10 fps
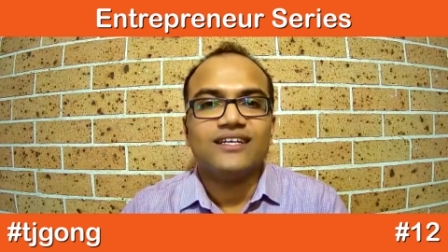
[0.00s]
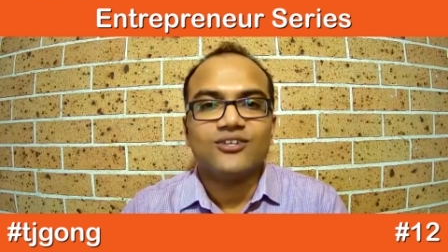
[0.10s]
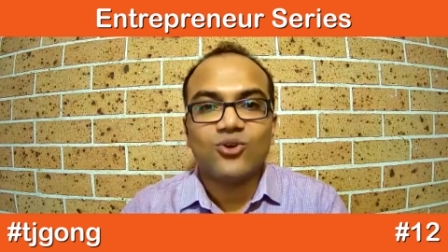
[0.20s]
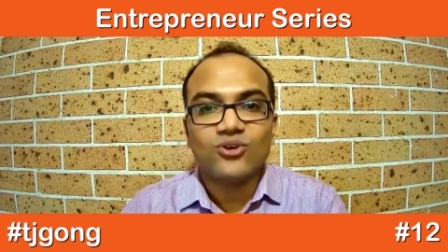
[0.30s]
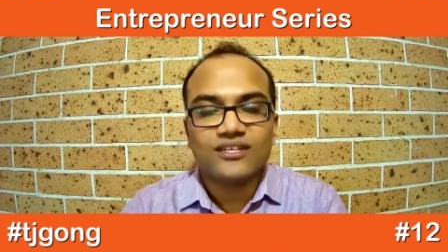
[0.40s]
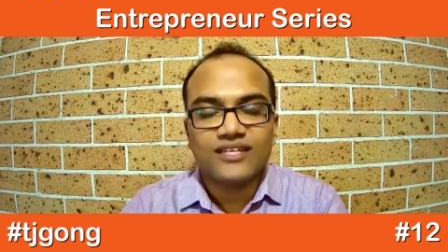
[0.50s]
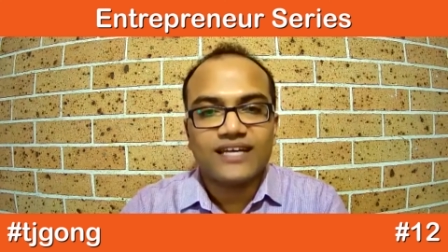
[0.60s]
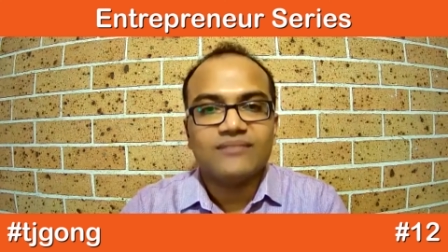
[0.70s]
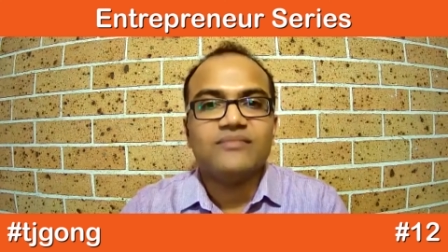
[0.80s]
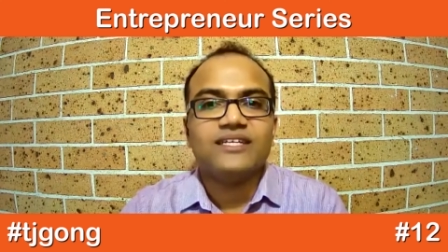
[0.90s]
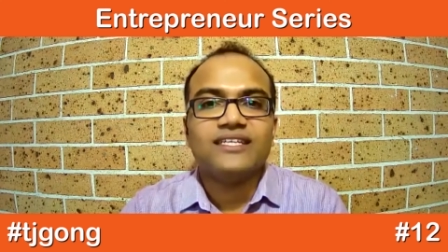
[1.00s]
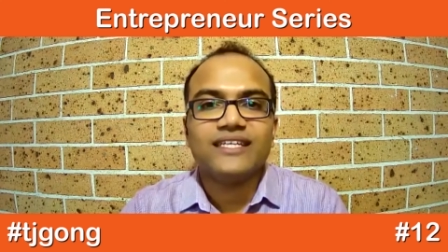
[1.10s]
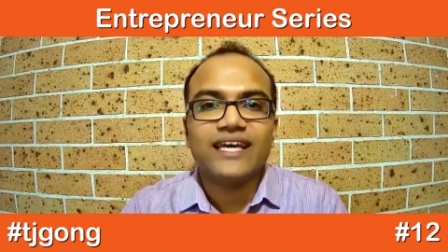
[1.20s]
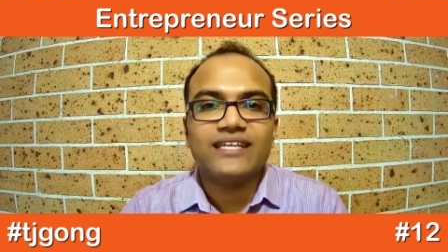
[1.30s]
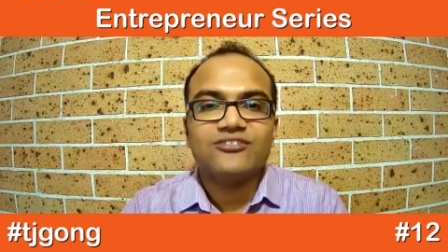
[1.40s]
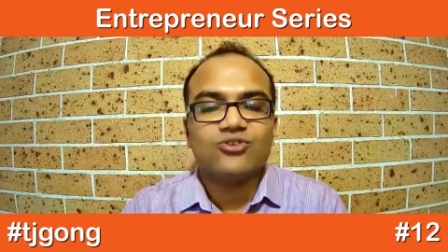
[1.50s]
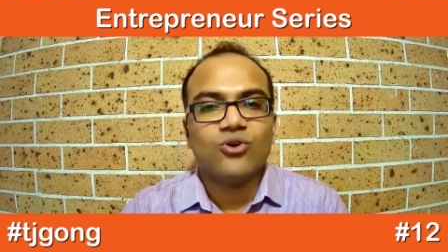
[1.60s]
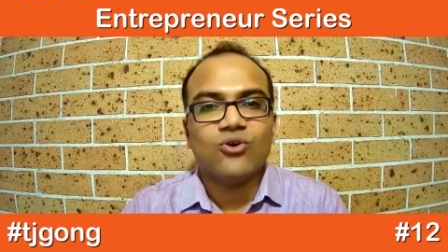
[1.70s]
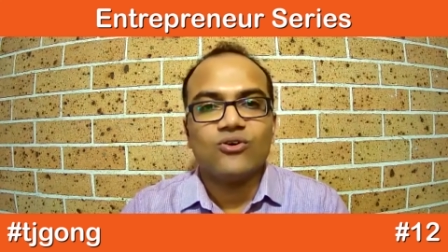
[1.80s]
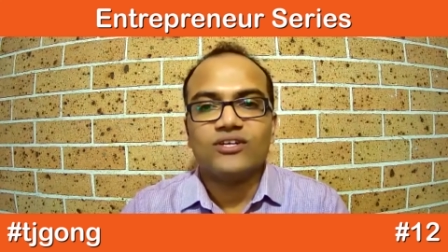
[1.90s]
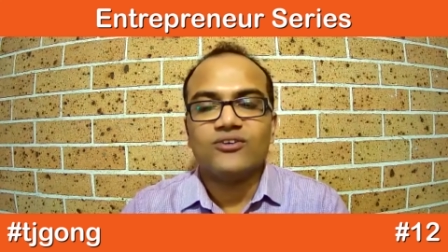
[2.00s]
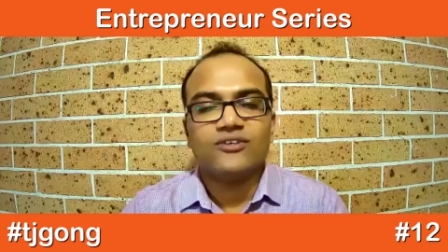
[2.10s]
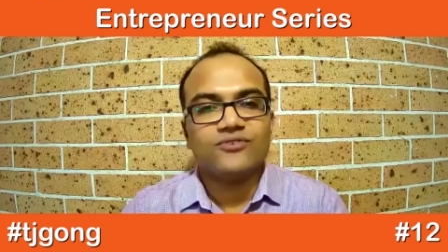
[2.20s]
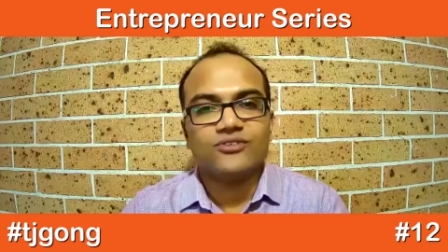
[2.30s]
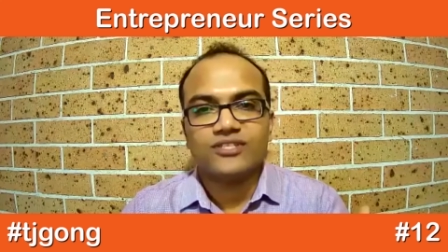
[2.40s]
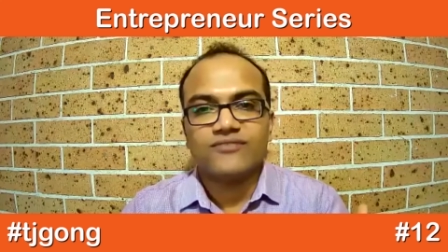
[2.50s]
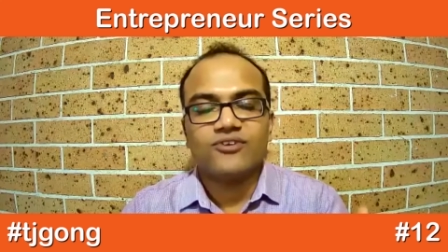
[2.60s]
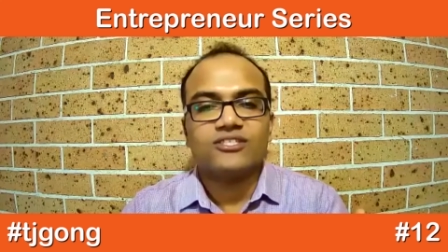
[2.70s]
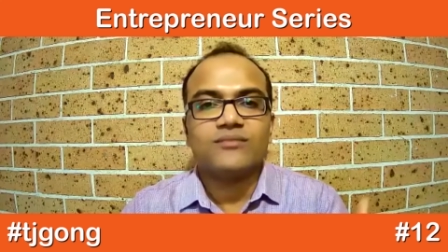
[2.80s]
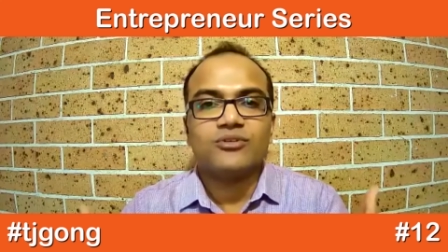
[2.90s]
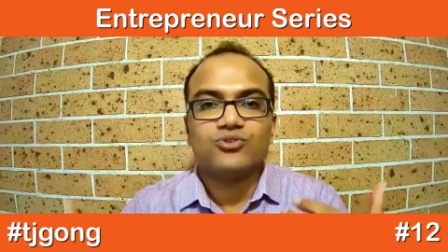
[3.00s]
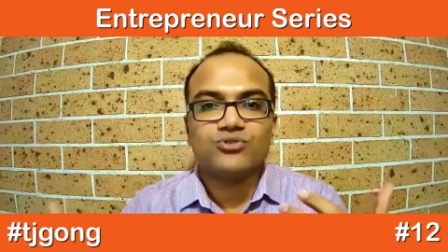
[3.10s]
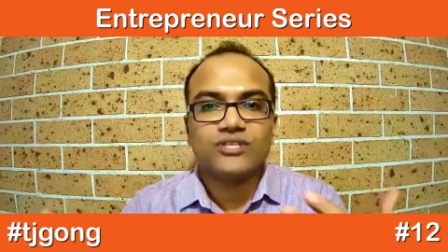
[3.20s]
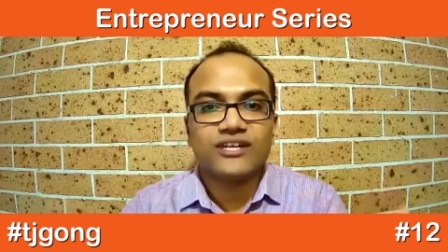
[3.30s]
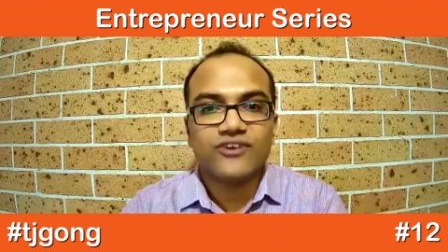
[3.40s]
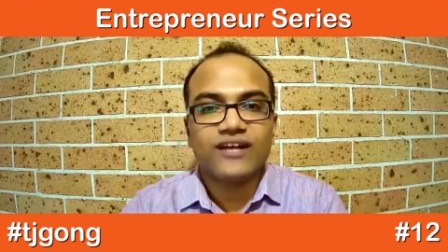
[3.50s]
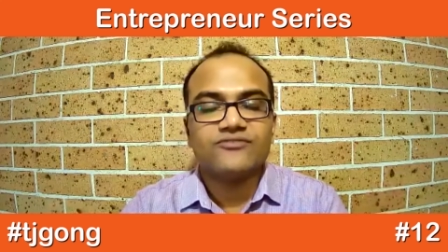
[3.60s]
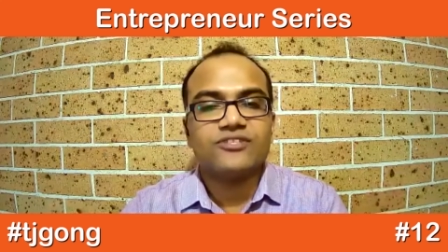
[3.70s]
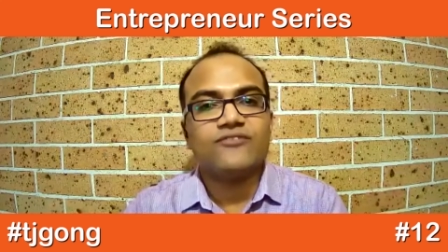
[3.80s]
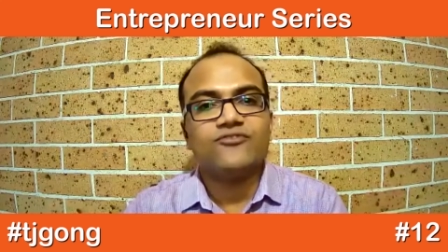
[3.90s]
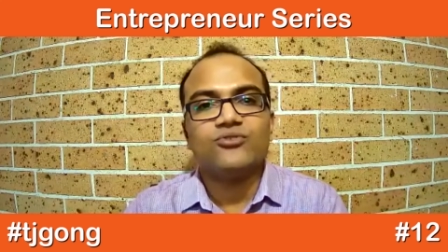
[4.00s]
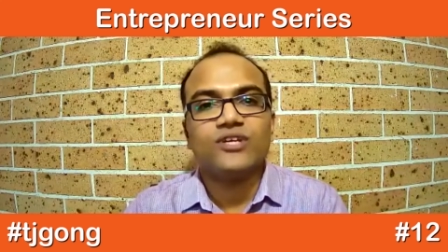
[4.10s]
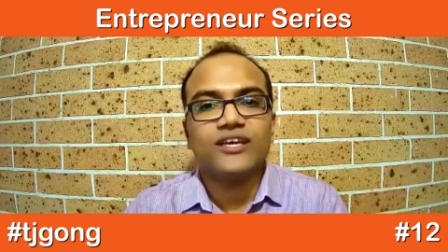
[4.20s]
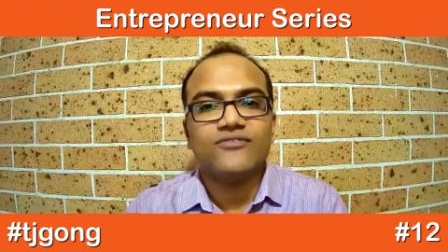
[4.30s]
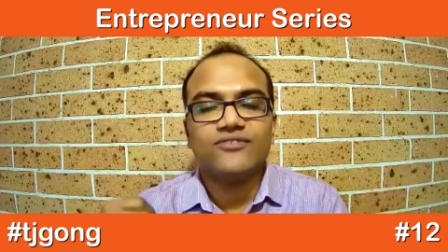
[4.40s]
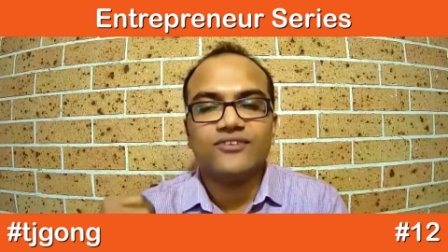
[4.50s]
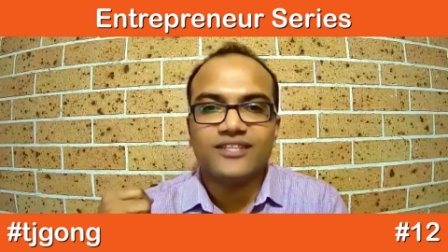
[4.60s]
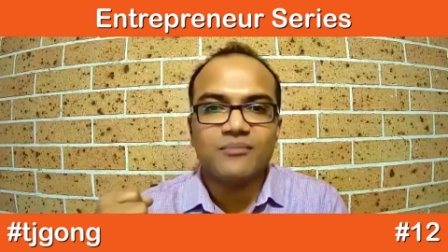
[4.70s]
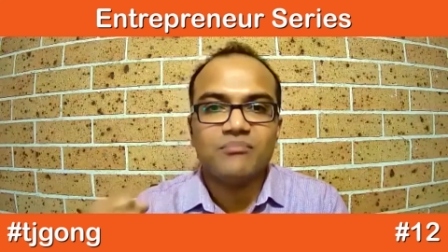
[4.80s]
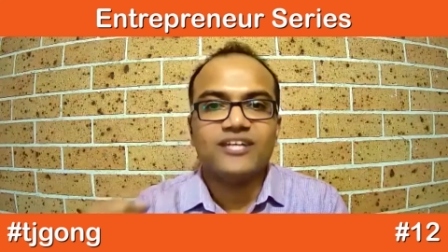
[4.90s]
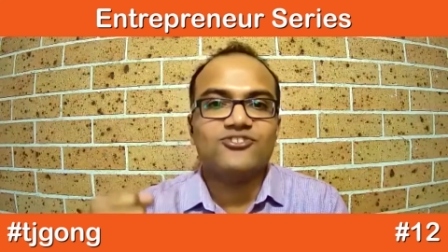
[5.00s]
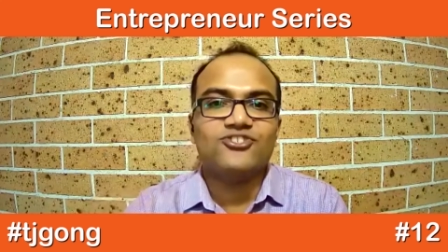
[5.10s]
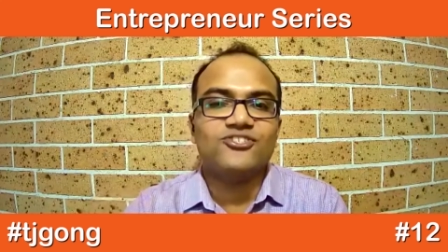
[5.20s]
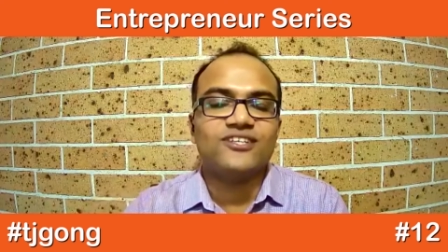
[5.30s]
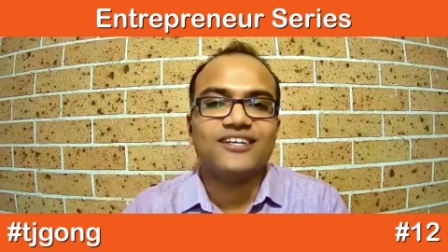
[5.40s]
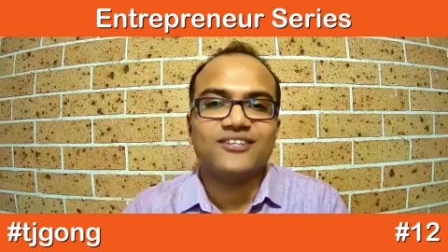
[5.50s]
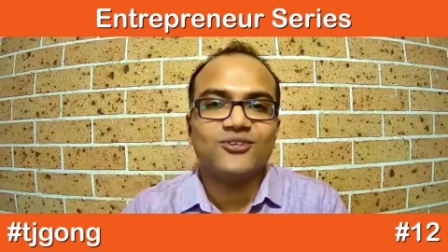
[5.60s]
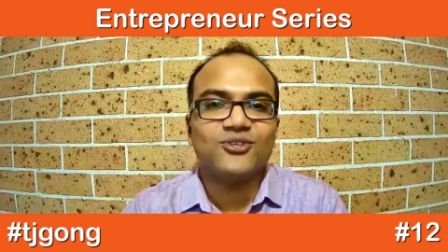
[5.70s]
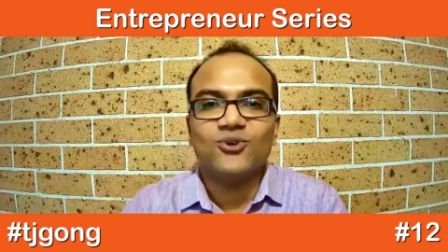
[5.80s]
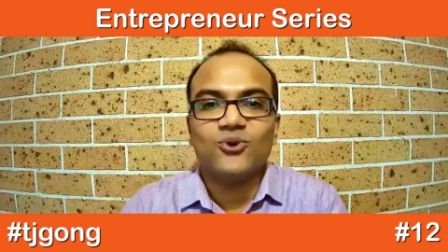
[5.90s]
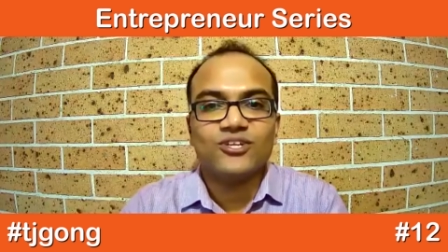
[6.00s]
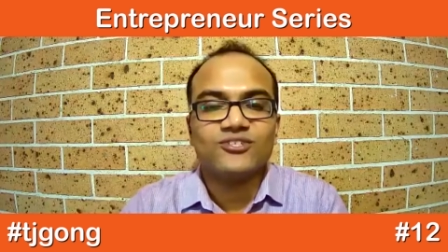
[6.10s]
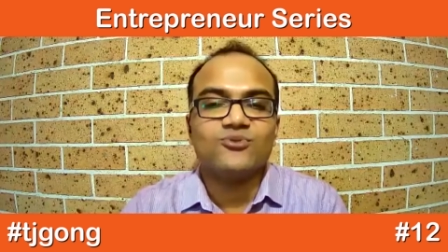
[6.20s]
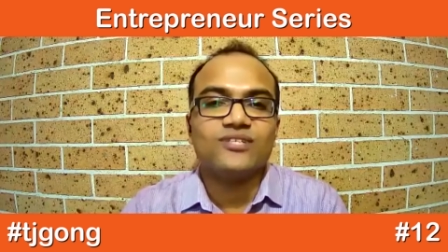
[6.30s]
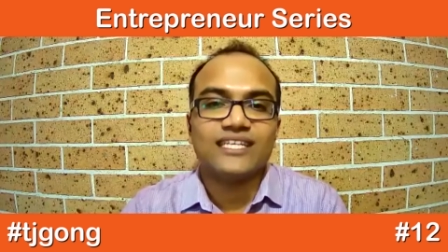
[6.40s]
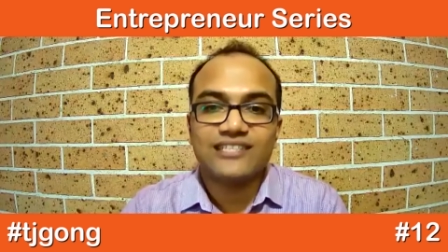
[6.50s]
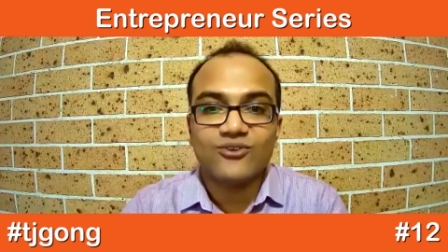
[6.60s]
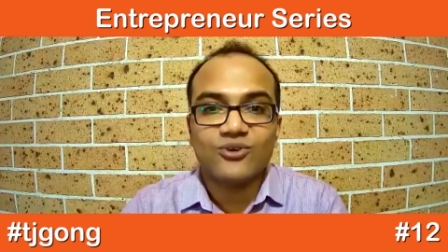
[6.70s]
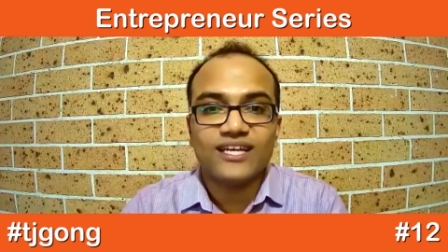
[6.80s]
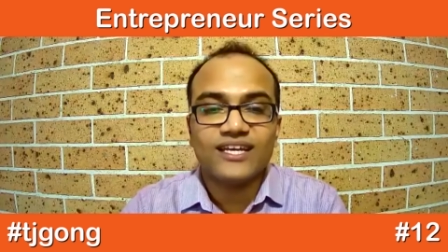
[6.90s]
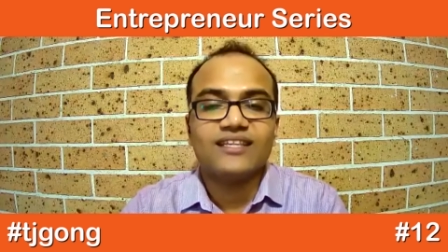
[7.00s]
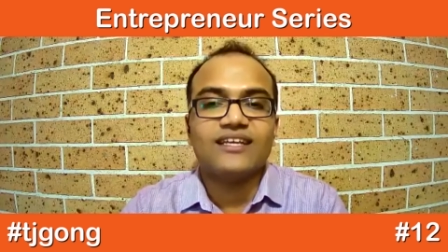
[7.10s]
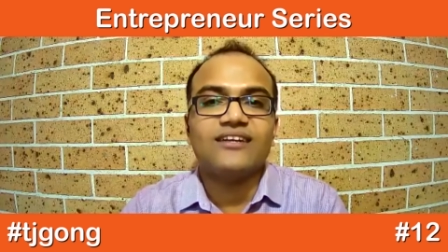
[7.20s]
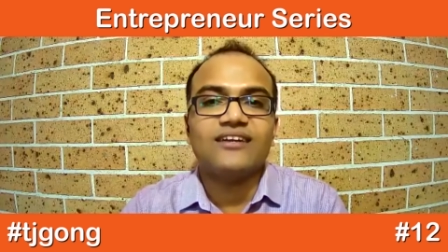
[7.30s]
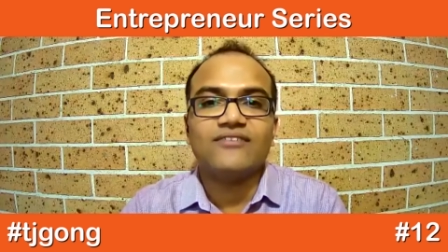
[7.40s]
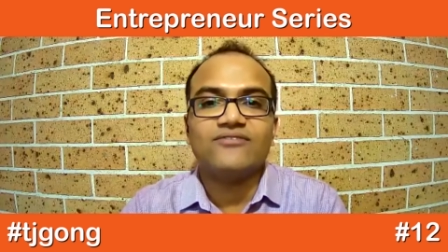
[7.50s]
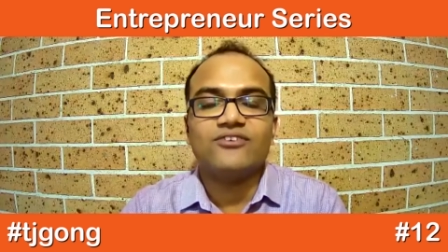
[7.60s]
not time intense, or if you say, for example, using graphs, how to give the punch to the audience who's actually looking at that graph